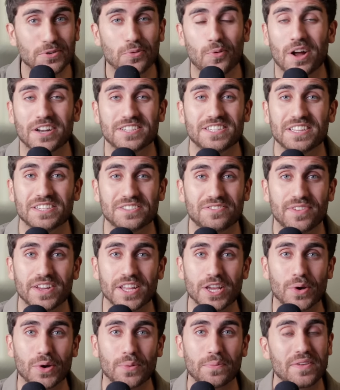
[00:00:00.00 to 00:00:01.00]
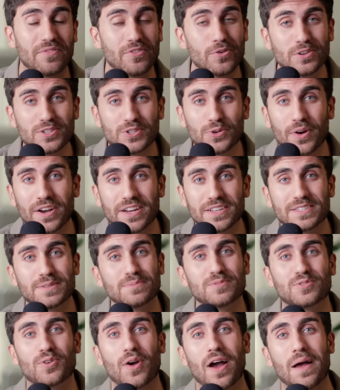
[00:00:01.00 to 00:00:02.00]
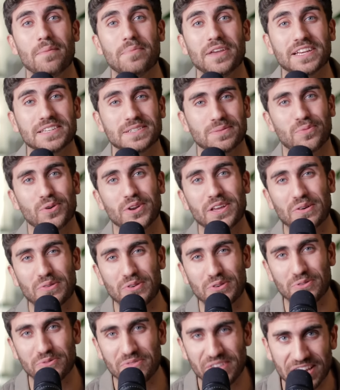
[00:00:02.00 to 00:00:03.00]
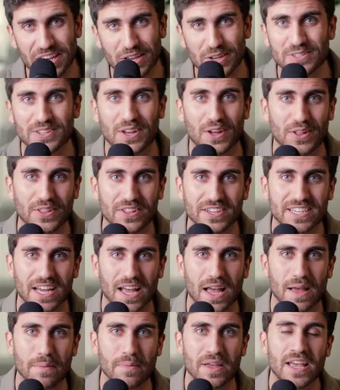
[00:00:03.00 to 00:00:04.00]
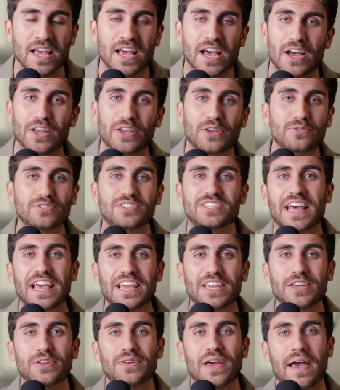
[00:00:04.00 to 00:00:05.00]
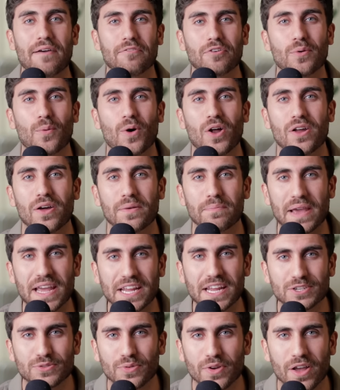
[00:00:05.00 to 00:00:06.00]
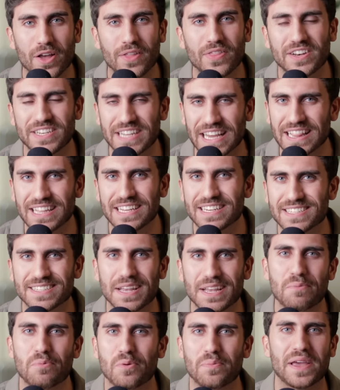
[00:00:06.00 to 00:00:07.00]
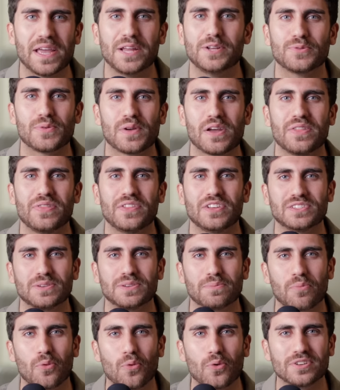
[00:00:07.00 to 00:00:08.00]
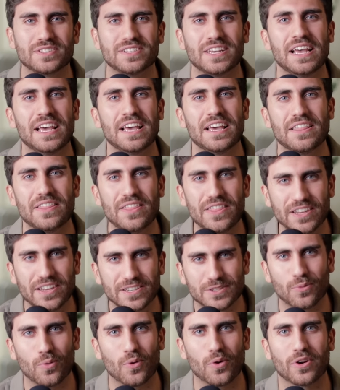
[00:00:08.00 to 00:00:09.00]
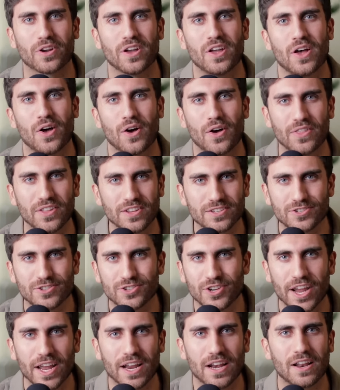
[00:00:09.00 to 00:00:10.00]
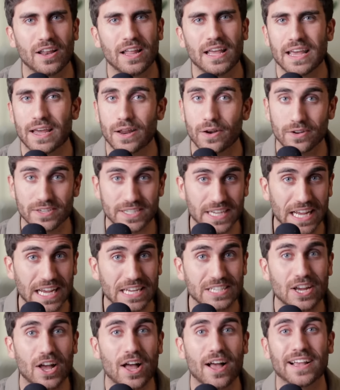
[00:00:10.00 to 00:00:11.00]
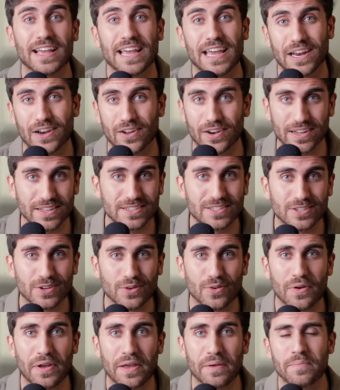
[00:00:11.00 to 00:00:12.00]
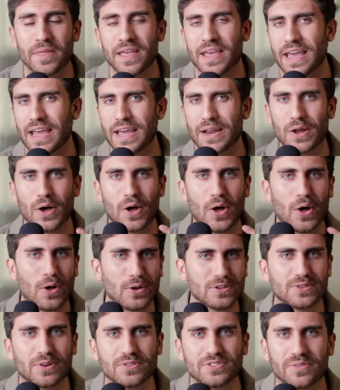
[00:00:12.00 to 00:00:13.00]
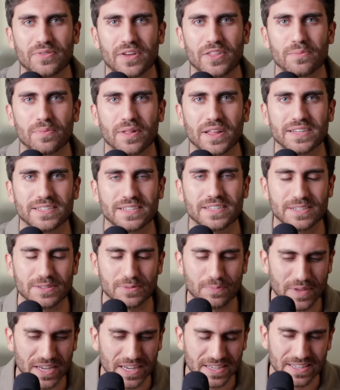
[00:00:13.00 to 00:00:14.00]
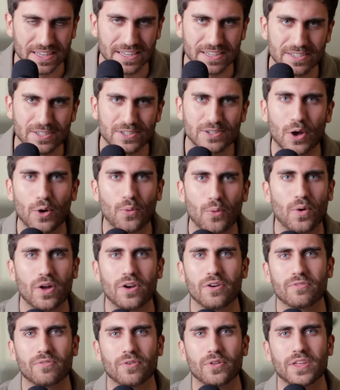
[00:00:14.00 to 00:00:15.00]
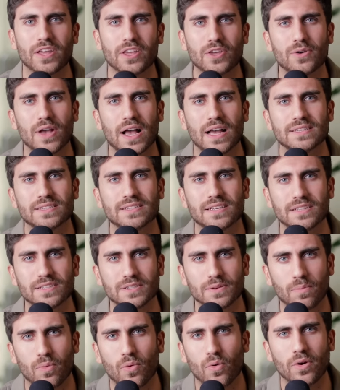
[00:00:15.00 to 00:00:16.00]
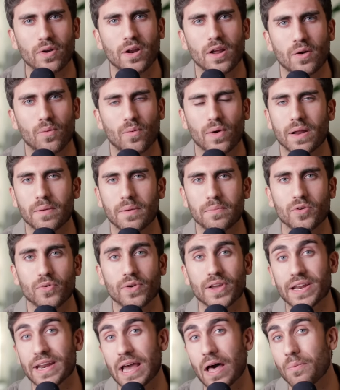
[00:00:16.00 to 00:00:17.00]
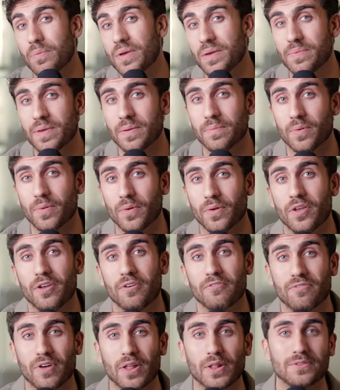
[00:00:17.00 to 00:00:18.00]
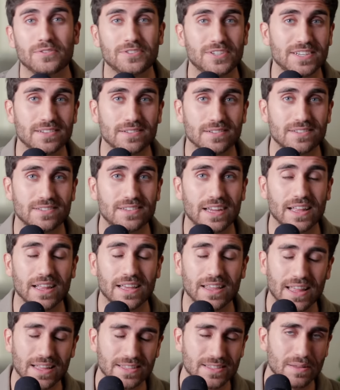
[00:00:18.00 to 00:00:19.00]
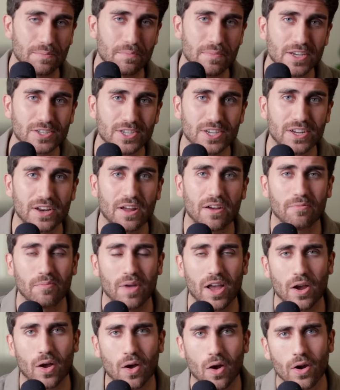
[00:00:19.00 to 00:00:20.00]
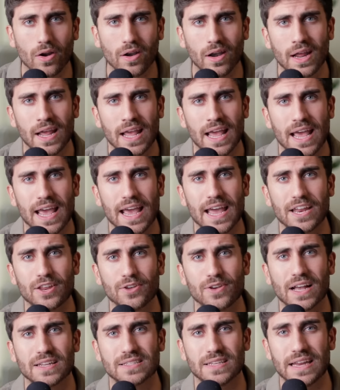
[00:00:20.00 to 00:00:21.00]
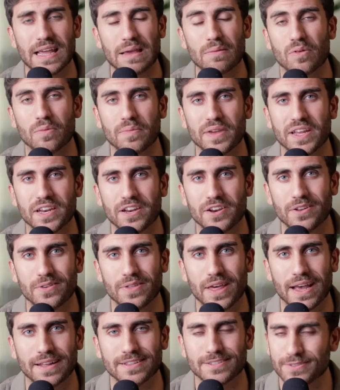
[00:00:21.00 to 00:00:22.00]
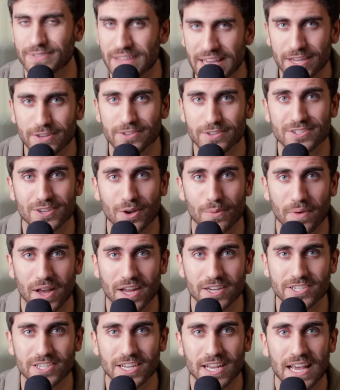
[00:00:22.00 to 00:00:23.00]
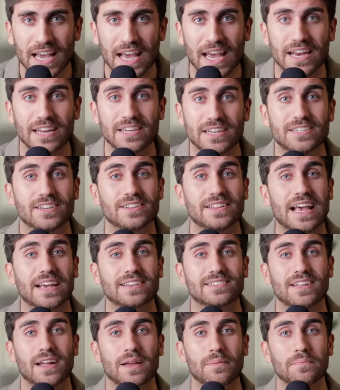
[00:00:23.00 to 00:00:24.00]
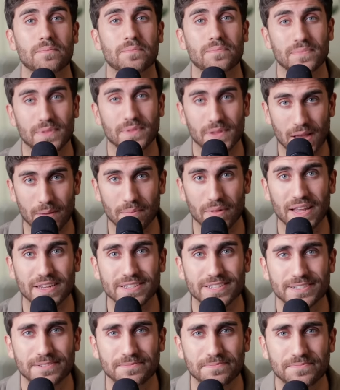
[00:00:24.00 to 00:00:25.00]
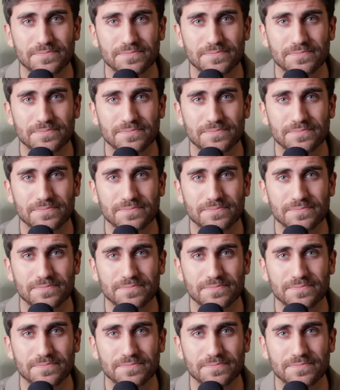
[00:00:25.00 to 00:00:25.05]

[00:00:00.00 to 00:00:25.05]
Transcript: for watching this video. If you enjoyed it, subscribe because I'm putting out new videos all the time. A huge thank you to everyone on Patreon, the Daily Disciple Patreon that supports this work on this channel and on TikTok and on Instagram and all sorts of other places because it is so wonderful that you guys can support what I'm doing and helping people follow Jesus daily. That's the mission of my heart and you guys enable me to do that. So thank you so much and until next time, God bless.